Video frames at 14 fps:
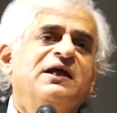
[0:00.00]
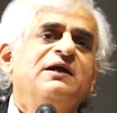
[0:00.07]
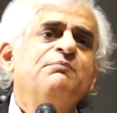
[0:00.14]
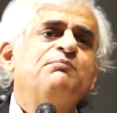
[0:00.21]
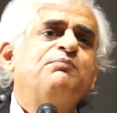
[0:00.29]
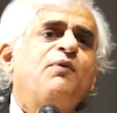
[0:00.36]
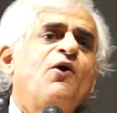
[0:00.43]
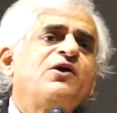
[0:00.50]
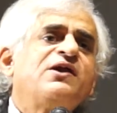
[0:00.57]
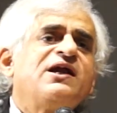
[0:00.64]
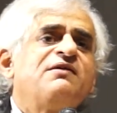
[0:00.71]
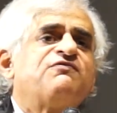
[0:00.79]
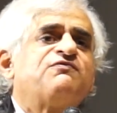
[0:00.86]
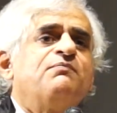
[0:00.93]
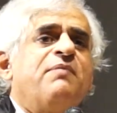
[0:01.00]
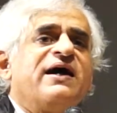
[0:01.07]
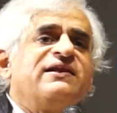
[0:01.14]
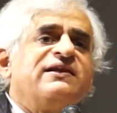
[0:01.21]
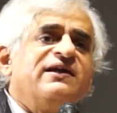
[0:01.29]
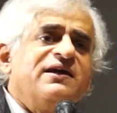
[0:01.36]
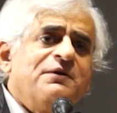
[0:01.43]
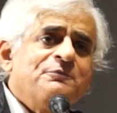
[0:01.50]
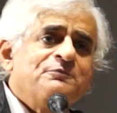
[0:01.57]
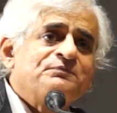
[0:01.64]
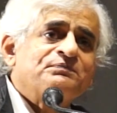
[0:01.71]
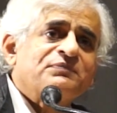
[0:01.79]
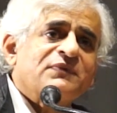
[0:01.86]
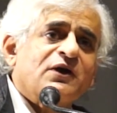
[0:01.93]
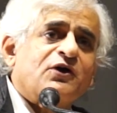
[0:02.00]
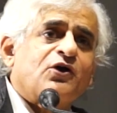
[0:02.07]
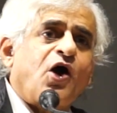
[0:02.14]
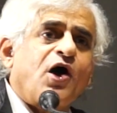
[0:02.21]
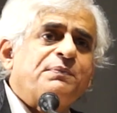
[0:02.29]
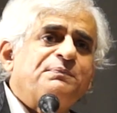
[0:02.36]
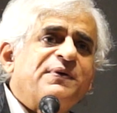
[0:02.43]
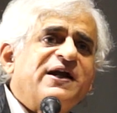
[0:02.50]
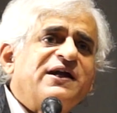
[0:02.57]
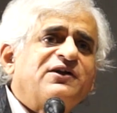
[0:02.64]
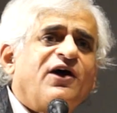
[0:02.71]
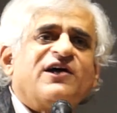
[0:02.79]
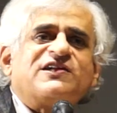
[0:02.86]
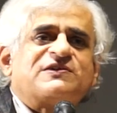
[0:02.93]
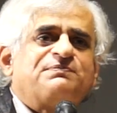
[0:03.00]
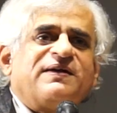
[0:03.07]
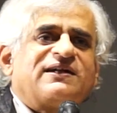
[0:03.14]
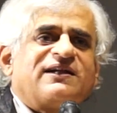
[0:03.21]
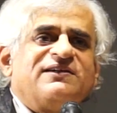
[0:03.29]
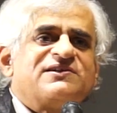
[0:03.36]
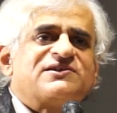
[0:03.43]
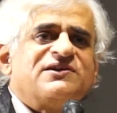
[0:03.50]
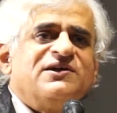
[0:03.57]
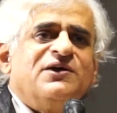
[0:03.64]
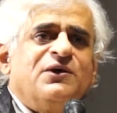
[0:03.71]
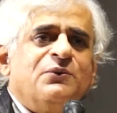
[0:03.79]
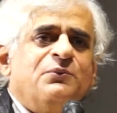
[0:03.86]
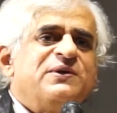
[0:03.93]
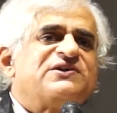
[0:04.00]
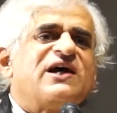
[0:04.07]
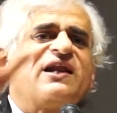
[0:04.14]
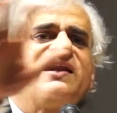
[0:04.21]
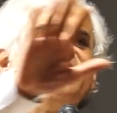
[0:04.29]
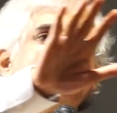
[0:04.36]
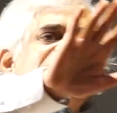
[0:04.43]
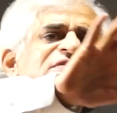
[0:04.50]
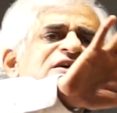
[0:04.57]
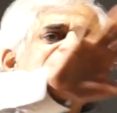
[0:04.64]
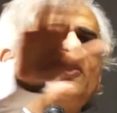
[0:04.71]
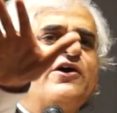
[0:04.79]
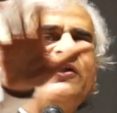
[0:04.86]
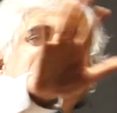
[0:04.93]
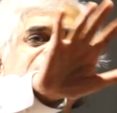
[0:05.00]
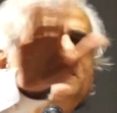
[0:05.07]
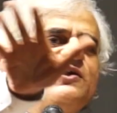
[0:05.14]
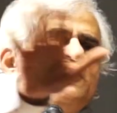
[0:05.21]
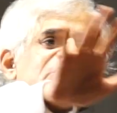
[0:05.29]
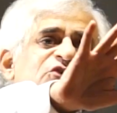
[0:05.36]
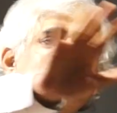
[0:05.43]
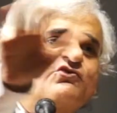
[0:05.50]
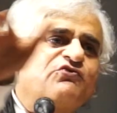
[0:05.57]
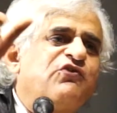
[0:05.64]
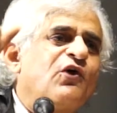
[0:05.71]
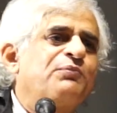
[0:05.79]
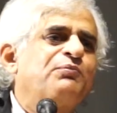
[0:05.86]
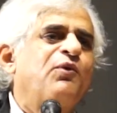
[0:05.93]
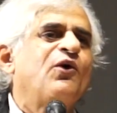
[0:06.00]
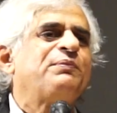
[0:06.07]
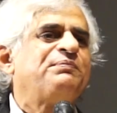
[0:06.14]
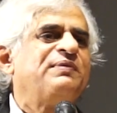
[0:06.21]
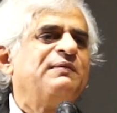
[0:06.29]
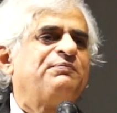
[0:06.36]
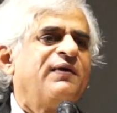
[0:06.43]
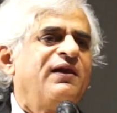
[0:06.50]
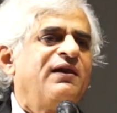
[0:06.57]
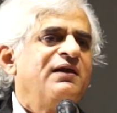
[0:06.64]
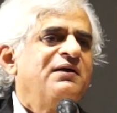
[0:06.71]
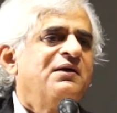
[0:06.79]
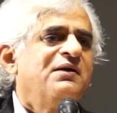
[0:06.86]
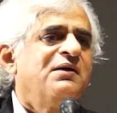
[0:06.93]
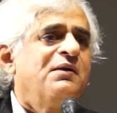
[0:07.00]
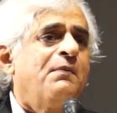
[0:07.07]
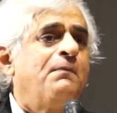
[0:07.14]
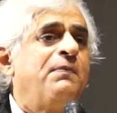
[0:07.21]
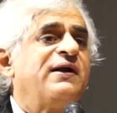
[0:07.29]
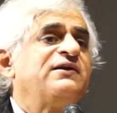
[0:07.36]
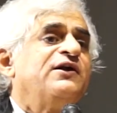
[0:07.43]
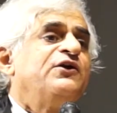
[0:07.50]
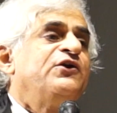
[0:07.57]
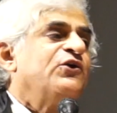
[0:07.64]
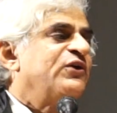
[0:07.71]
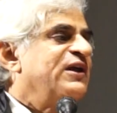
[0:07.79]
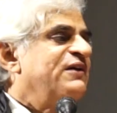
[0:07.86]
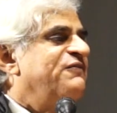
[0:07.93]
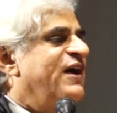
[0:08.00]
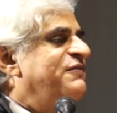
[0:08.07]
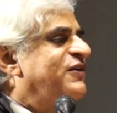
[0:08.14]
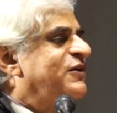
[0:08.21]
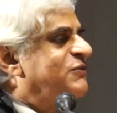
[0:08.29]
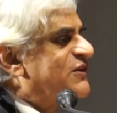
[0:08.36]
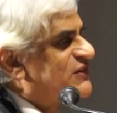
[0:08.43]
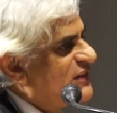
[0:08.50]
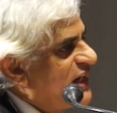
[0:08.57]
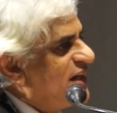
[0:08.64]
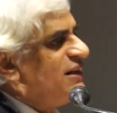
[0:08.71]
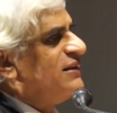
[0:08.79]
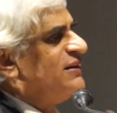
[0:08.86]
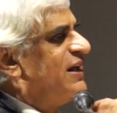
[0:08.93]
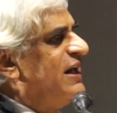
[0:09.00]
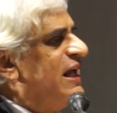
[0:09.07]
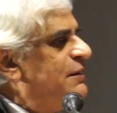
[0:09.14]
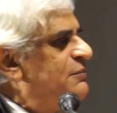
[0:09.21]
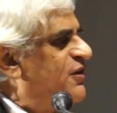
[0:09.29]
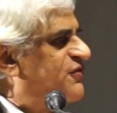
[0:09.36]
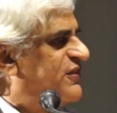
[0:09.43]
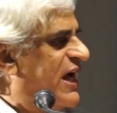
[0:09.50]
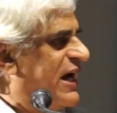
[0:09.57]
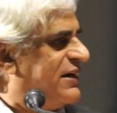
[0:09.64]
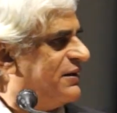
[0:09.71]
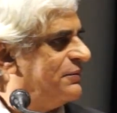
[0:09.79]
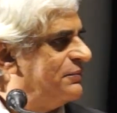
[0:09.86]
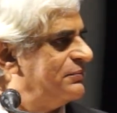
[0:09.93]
imported by the corporate hospitals, which are never going to be used for poor people. But the duty waiver was done in the name of that.